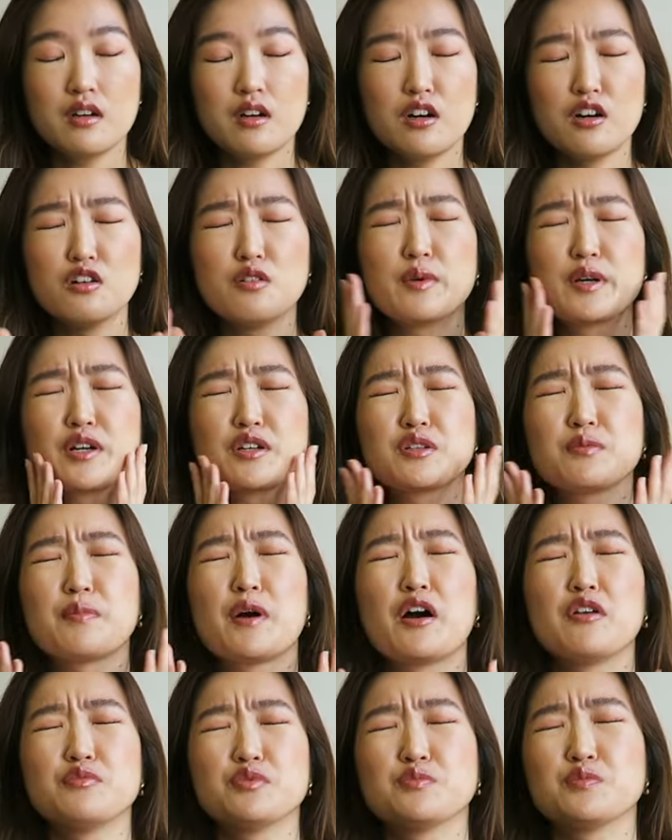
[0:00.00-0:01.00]
Oh my god, the
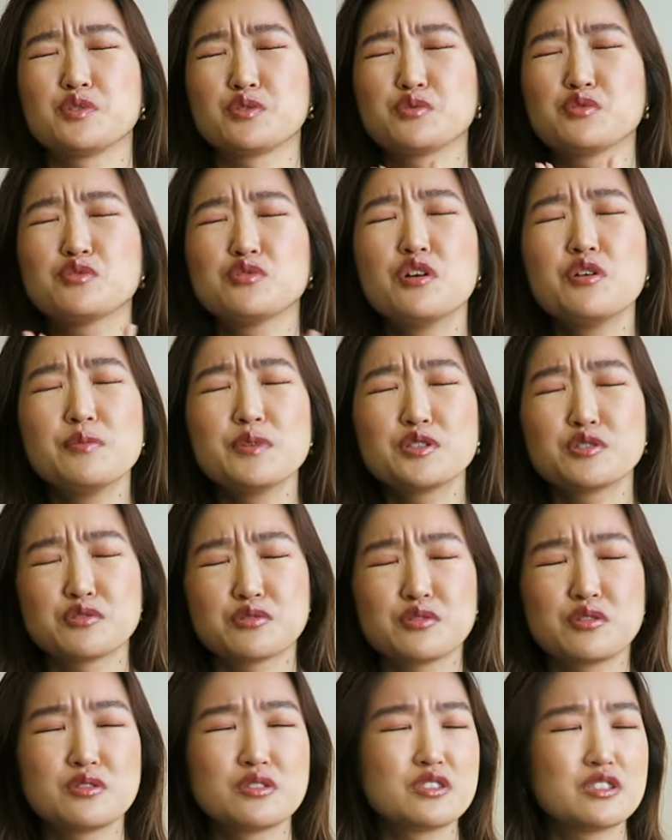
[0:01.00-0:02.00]
bathroom, there's so much
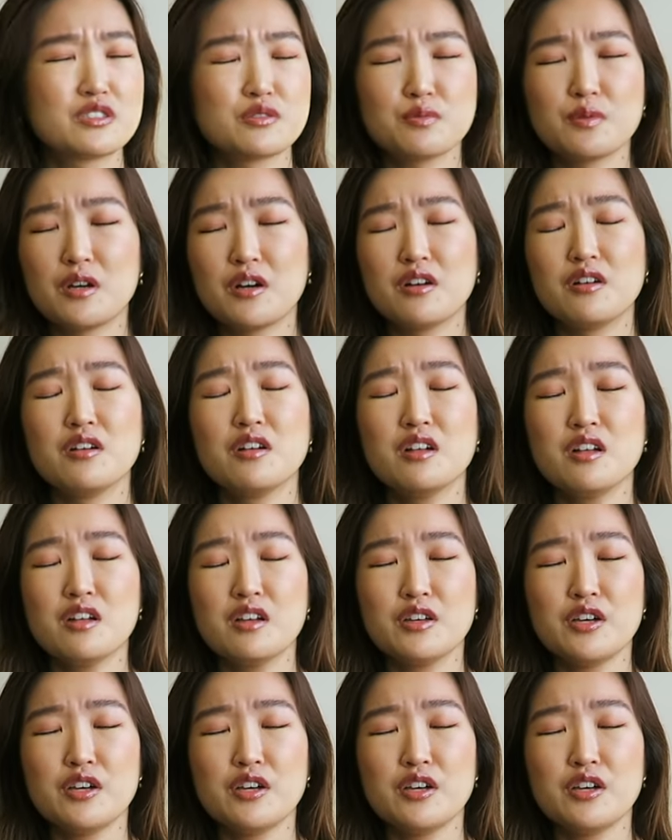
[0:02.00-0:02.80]
storage as well.